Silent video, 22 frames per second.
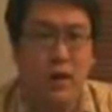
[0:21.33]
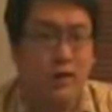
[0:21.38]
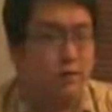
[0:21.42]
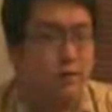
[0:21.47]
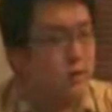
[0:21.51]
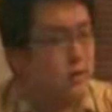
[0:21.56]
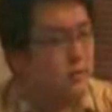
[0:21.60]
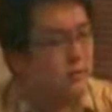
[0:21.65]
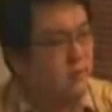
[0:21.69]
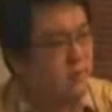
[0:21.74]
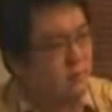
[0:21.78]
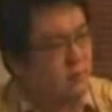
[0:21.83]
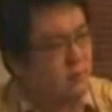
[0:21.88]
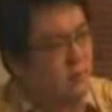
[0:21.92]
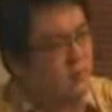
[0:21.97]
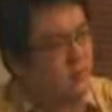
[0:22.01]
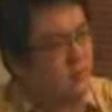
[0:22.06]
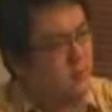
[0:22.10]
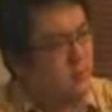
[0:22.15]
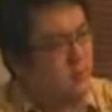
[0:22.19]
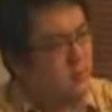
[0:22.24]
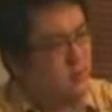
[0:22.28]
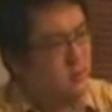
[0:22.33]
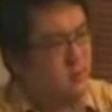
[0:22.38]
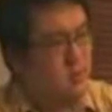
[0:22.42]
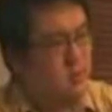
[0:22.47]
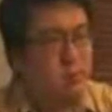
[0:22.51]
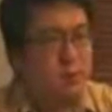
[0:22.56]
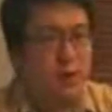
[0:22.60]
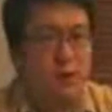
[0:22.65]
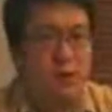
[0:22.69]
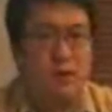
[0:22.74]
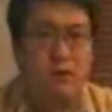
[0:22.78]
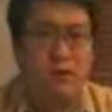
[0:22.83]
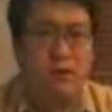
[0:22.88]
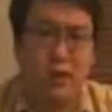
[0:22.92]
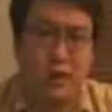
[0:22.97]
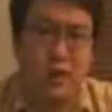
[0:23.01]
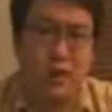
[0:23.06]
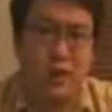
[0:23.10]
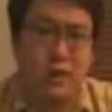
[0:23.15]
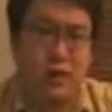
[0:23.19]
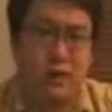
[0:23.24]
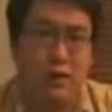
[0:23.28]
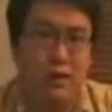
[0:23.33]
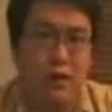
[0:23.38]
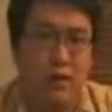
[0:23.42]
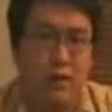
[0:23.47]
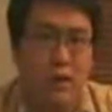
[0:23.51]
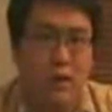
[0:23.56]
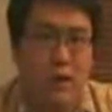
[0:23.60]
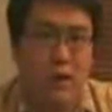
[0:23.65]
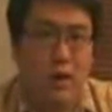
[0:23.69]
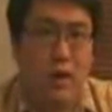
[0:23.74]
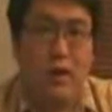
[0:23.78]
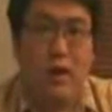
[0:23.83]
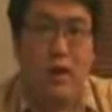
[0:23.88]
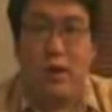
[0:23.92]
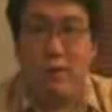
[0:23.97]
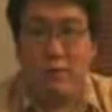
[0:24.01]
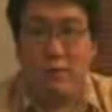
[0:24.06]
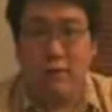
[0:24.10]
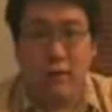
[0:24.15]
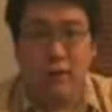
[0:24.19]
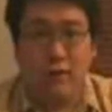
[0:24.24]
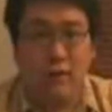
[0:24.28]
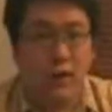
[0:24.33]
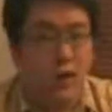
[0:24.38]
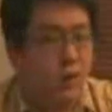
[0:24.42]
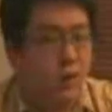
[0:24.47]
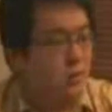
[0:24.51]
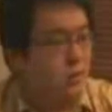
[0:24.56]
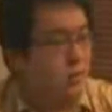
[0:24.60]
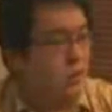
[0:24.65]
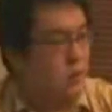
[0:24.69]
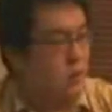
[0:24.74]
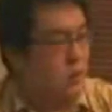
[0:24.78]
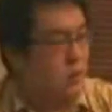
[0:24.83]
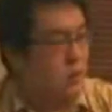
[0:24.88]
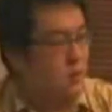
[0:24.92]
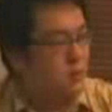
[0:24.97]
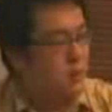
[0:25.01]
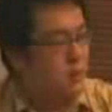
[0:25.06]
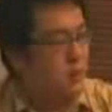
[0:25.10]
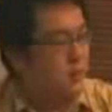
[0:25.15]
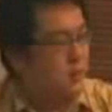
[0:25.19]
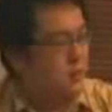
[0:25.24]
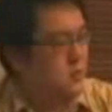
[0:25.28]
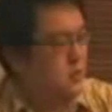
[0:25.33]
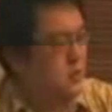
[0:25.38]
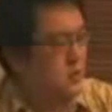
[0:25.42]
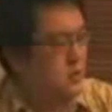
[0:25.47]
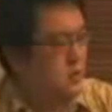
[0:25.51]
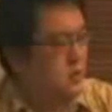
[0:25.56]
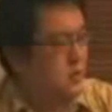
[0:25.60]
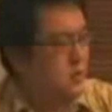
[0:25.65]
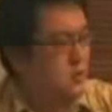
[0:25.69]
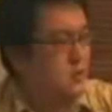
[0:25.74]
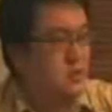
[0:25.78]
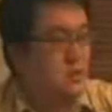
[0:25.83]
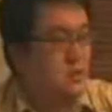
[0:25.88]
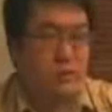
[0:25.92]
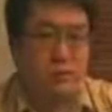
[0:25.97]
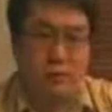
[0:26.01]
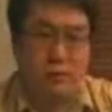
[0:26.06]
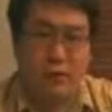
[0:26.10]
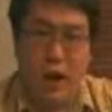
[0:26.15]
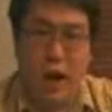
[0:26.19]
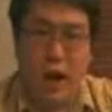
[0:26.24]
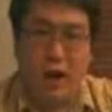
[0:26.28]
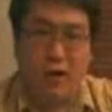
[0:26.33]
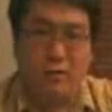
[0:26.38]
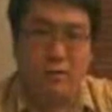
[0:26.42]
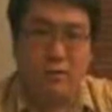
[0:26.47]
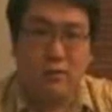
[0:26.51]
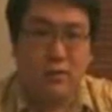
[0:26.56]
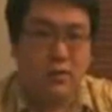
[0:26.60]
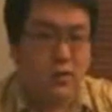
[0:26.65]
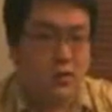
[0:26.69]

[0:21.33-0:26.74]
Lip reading: Even if the picture is of something 3D, like a video game, the picture is still flat.